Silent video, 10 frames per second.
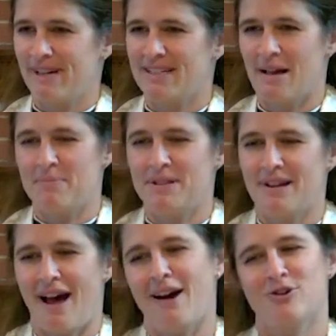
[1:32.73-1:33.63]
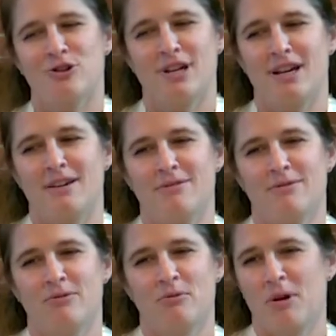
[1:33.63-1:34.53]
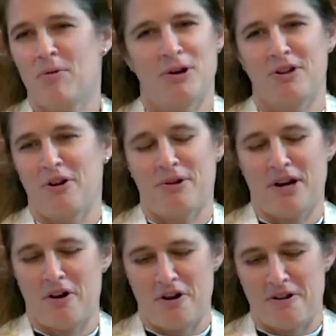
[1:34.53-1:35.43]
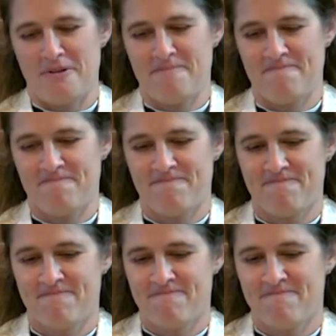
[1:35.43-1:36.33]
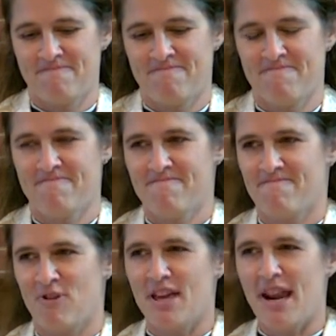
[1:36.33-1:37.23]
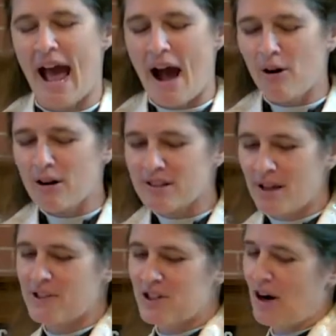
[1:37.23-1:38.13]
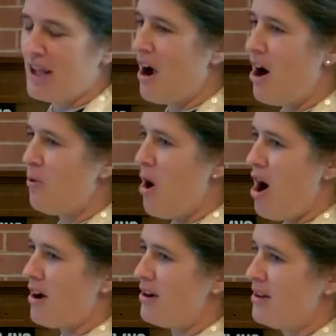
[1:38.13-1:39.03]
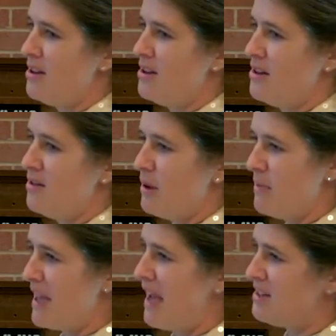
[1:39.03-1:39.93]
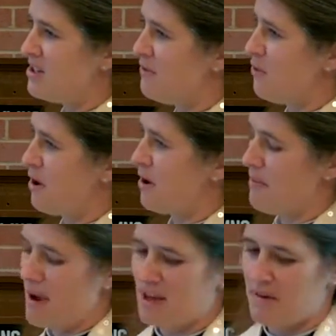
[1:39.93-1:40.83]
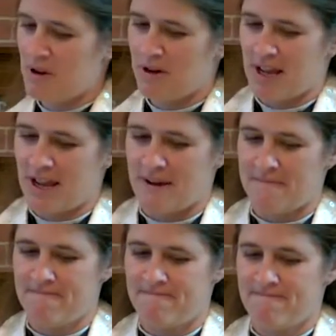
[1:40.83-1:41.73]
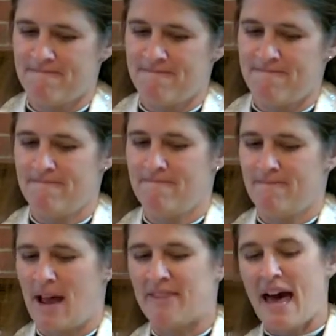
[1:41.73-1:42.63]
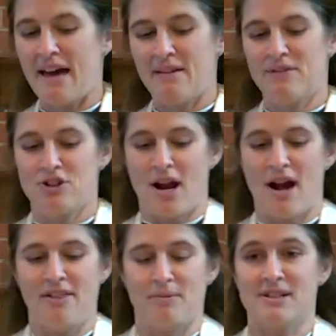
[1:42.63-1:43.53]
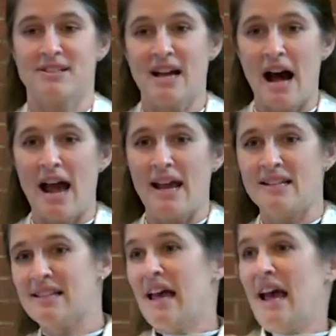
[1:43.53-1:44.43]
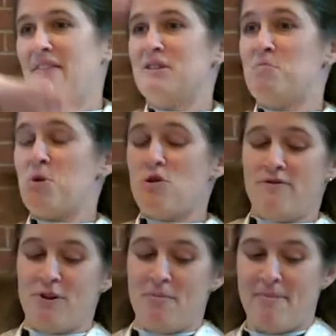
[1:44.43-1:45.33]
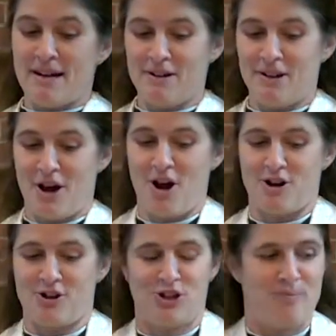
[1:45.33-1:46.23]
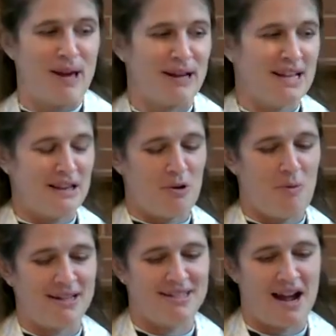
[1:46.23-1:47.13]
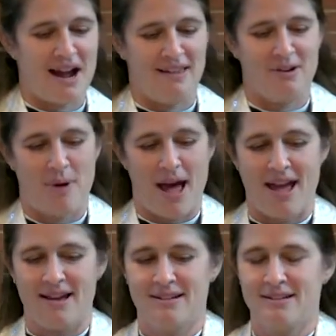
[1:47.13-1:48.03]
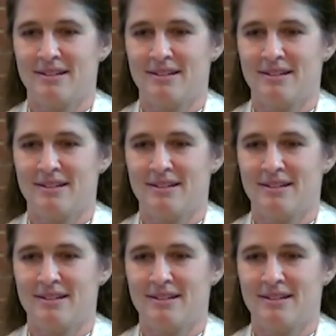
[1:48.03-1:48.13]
Except, actually, we weren't alone at all. Within hours of starting our walk, we began to form a community. At the head of the trail, there were signs and this beautiful metal arch depicting the West Highland Way.